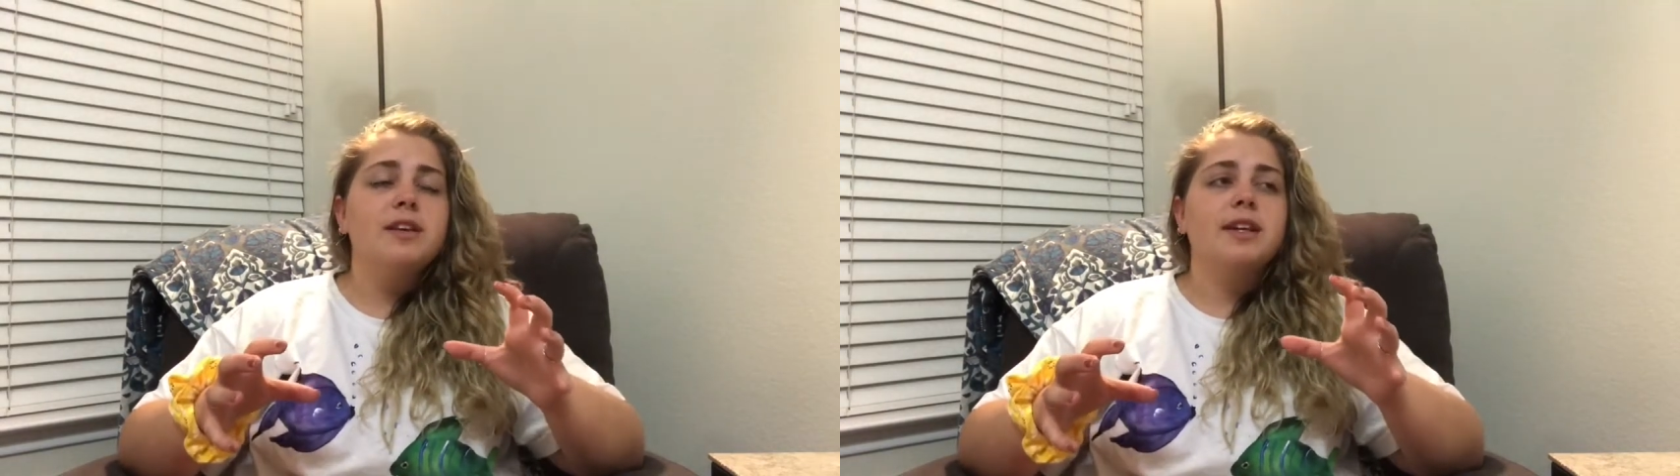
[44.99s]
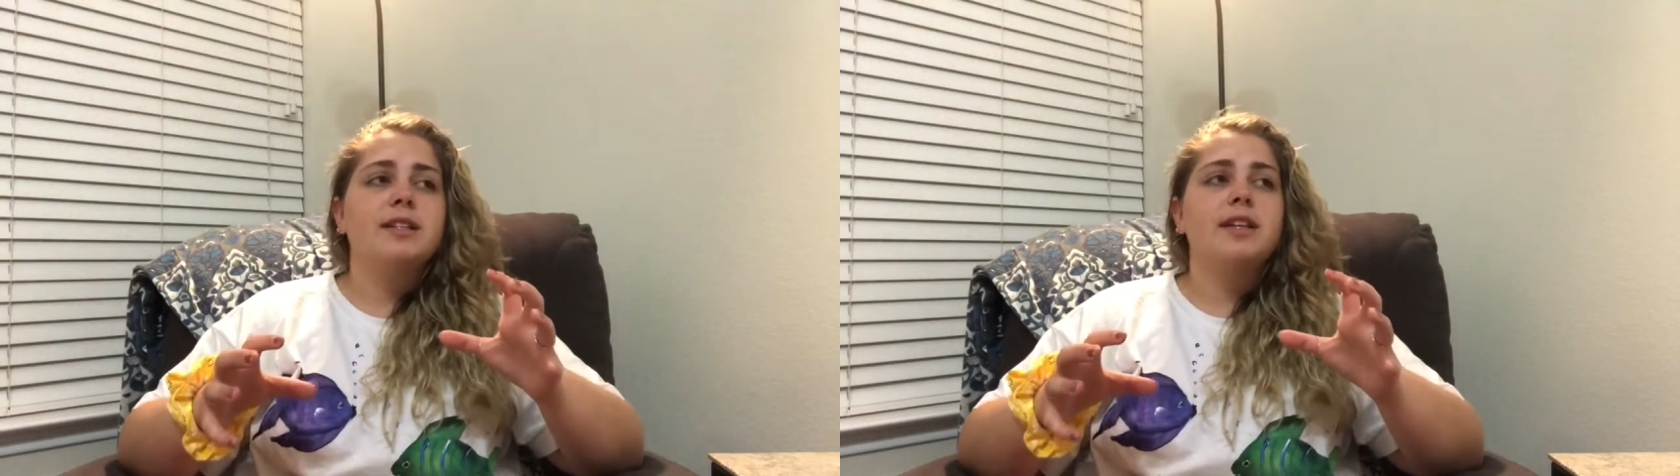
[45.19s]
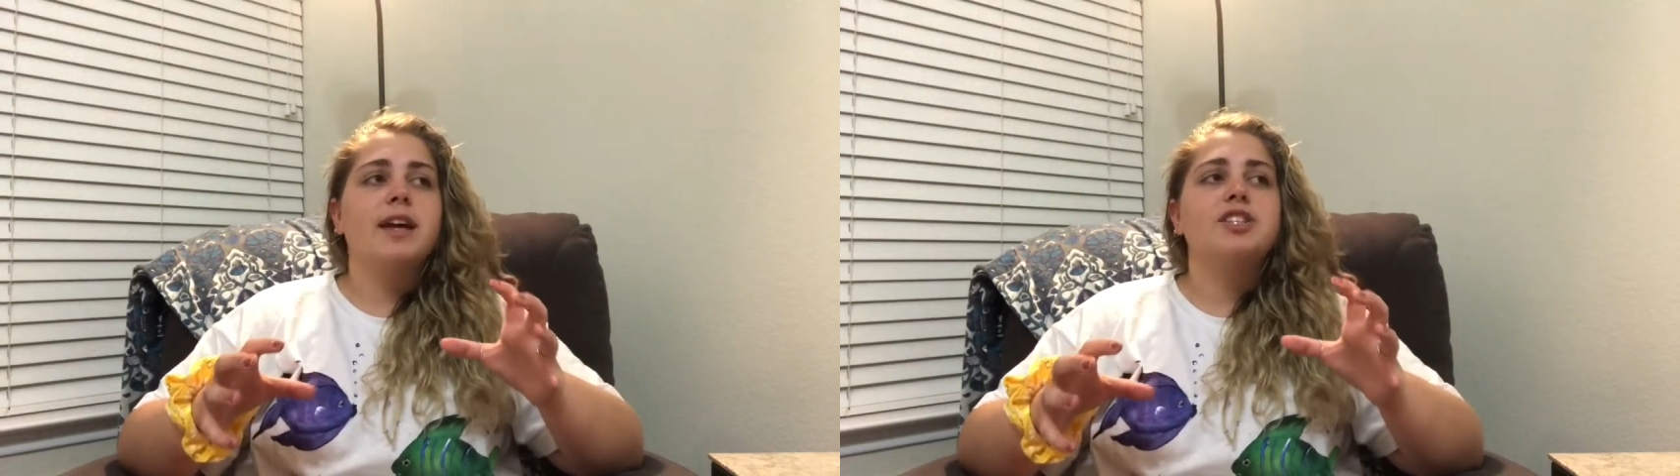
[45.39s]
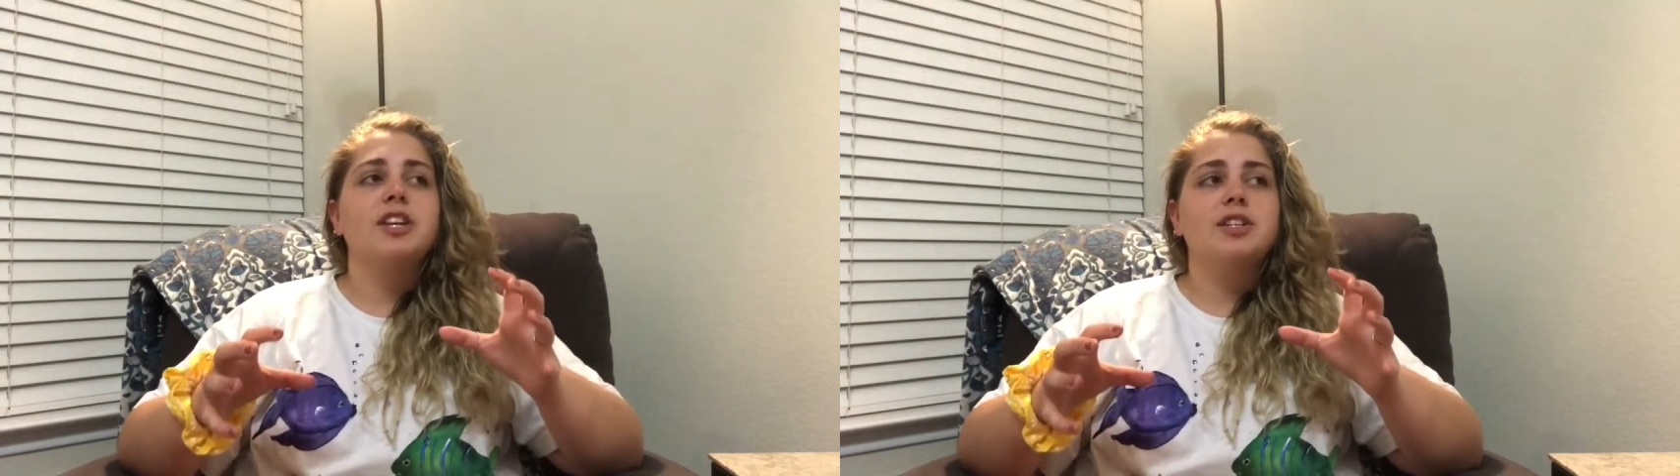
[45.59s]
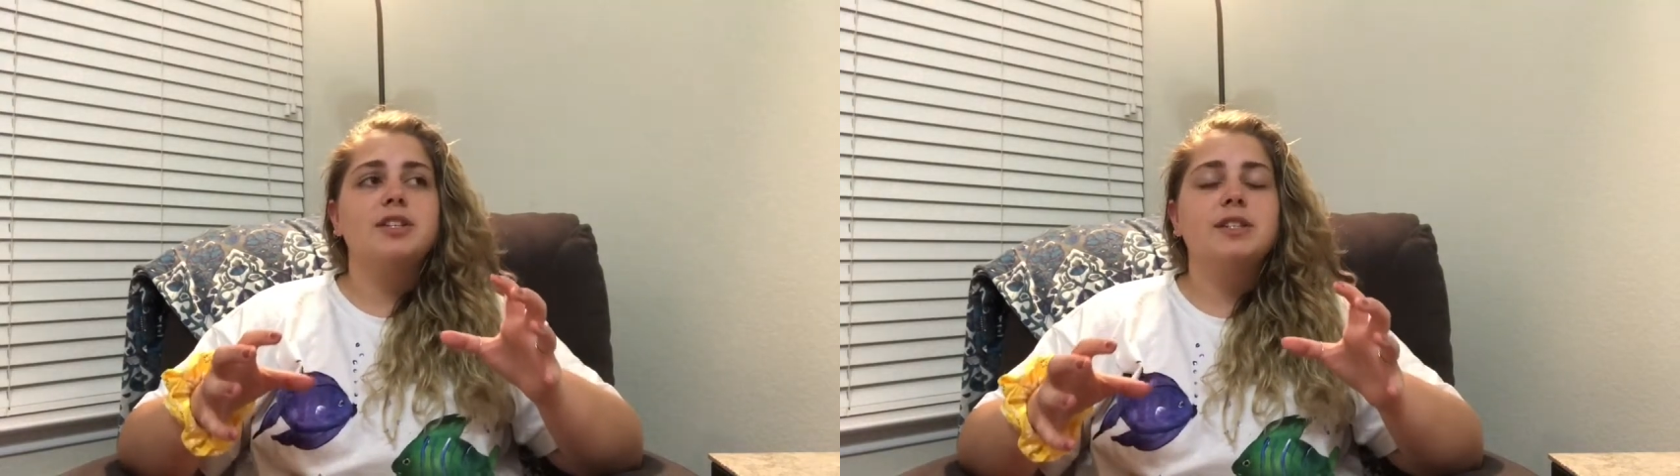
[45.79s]
it can detect
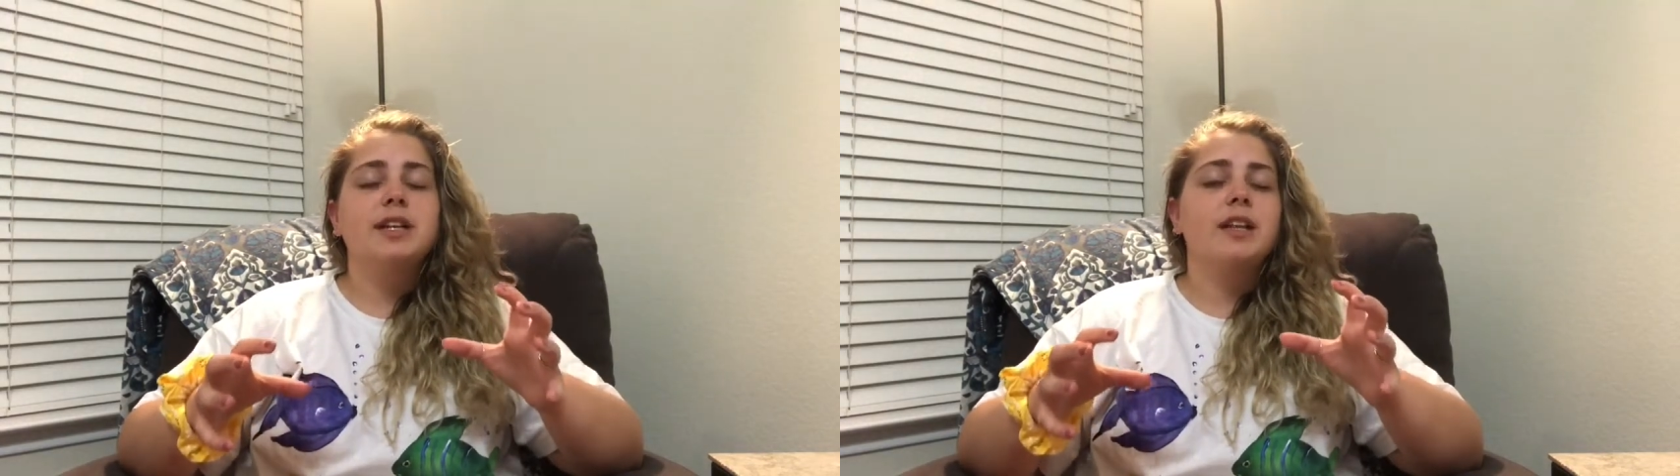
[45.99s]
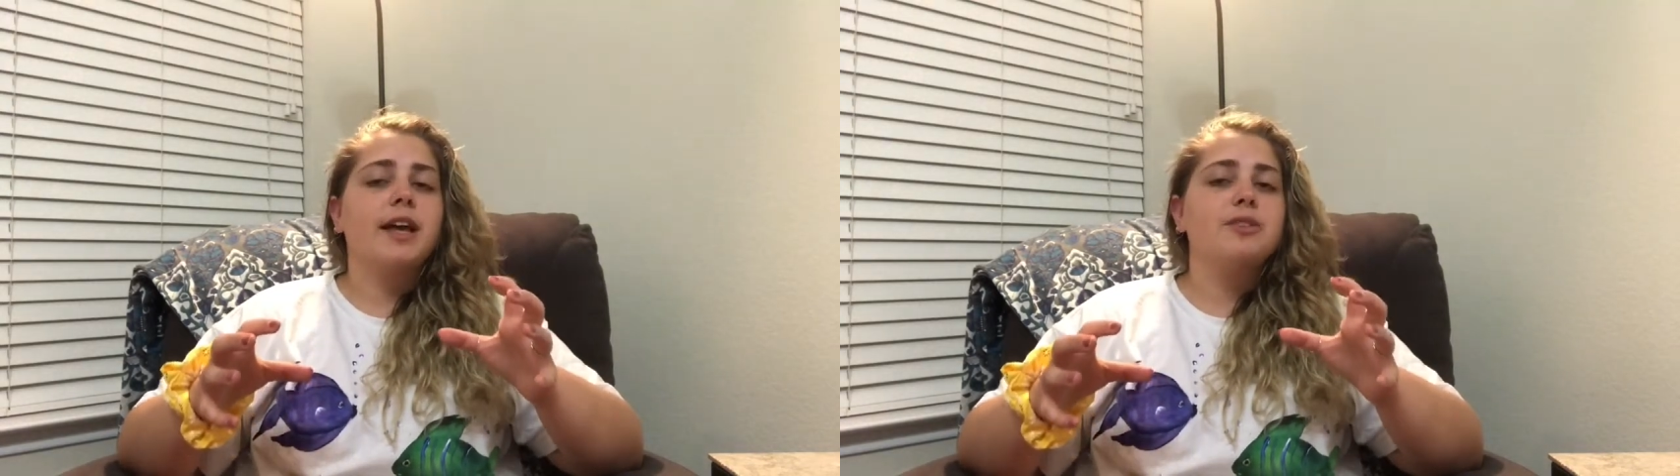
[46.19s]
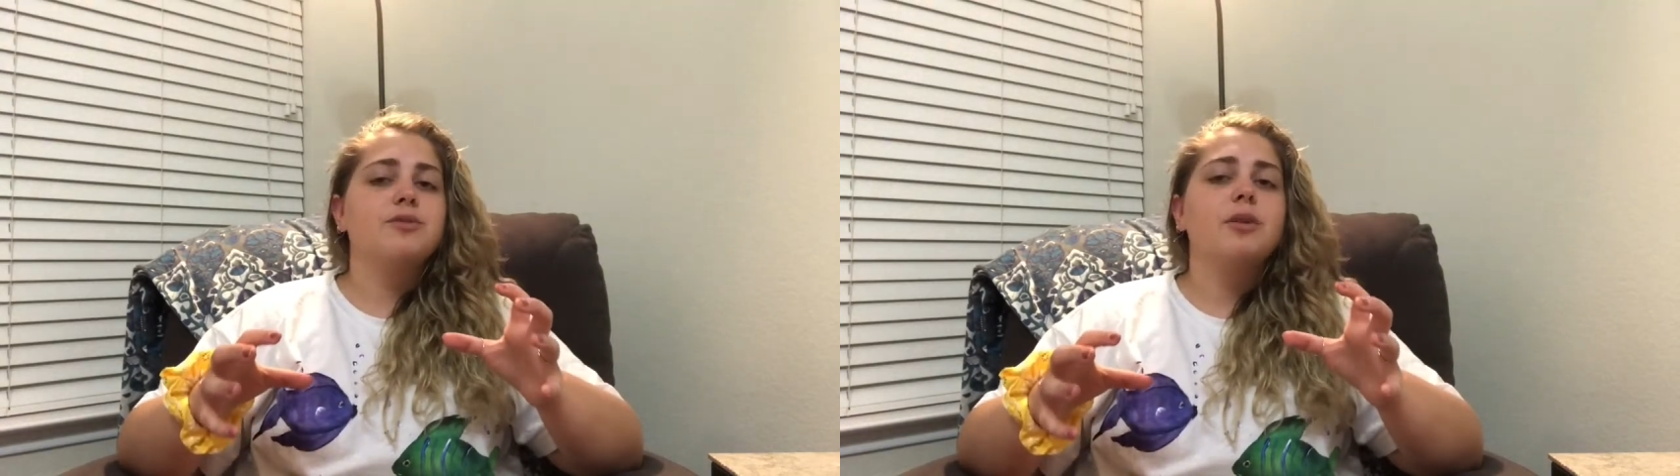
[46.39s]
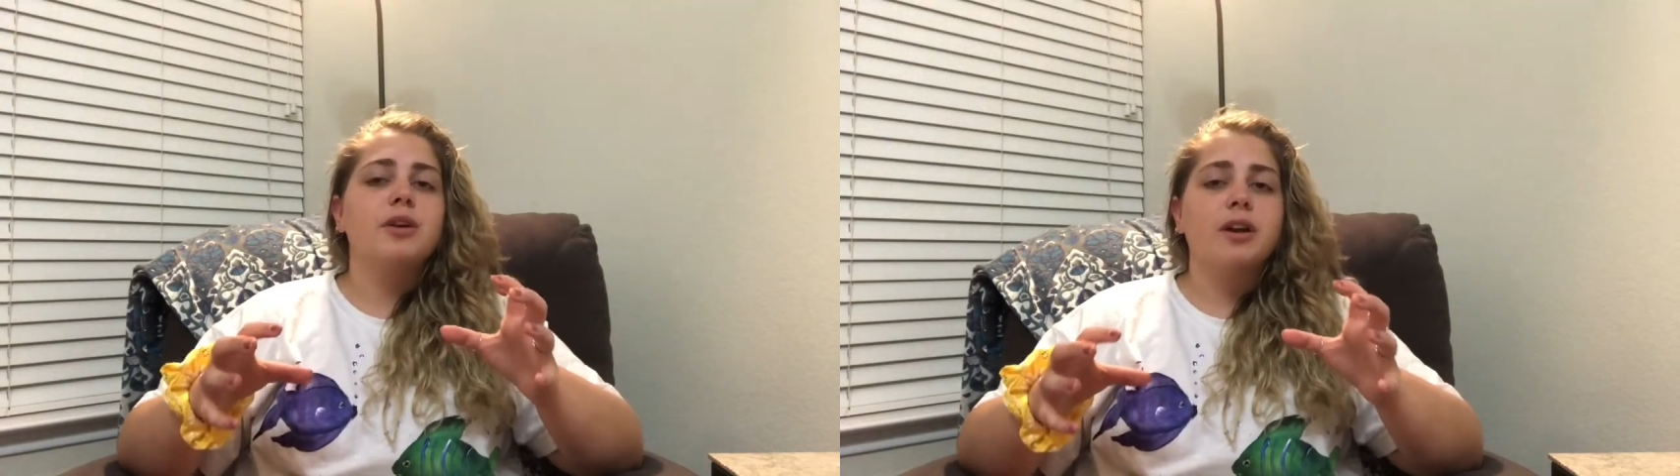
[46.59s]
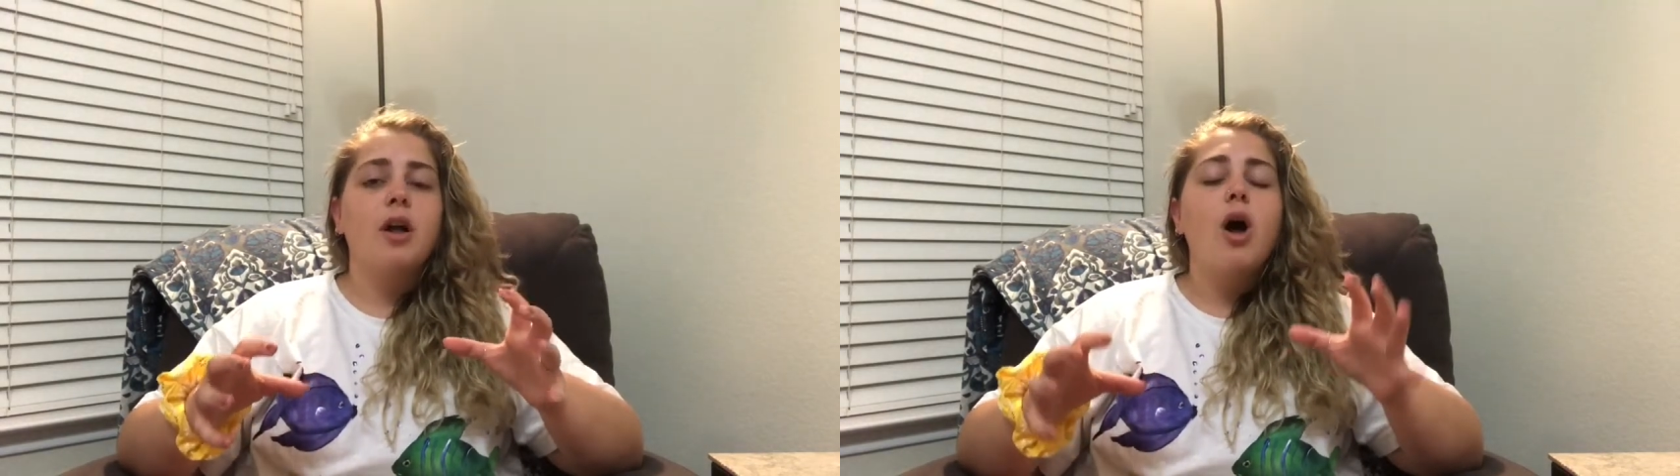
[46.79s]
changes in an electrical
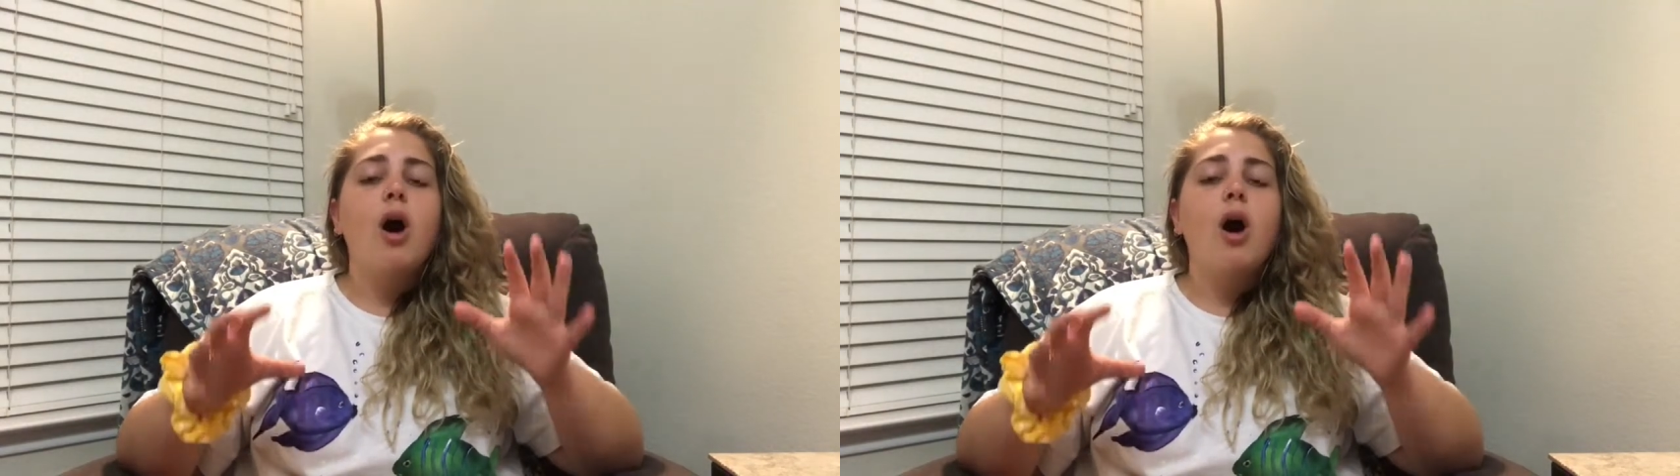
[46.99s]
current